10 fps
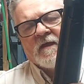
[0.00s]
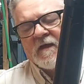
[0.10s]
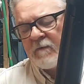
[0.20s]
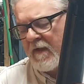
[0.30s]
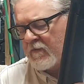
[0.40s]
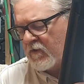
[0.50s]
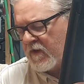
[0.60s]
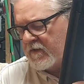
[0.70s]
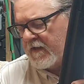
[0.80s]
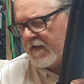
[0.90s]
And I may look
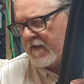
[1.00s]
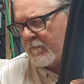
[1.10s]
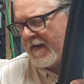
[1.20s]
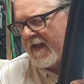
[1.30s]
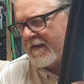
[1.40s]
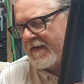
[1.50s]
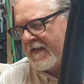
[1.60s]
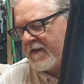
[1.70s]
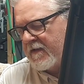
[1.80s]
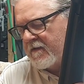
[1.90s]
into it. I may not
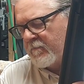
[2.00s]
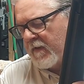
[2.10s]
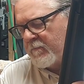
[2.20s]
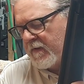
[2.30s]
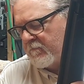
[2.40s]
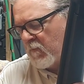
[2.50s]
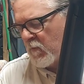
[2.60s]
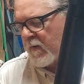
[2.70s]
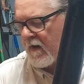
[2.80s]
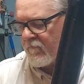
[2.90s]
need it. It may be more
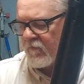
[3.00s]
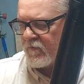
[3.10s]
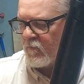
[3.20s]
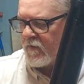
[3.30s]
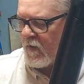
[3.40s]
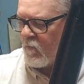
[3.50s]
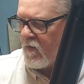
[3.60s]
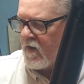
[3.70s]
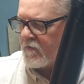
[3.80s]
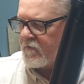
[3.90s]
powerful than what I
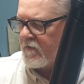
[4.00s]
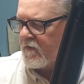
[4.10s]
want.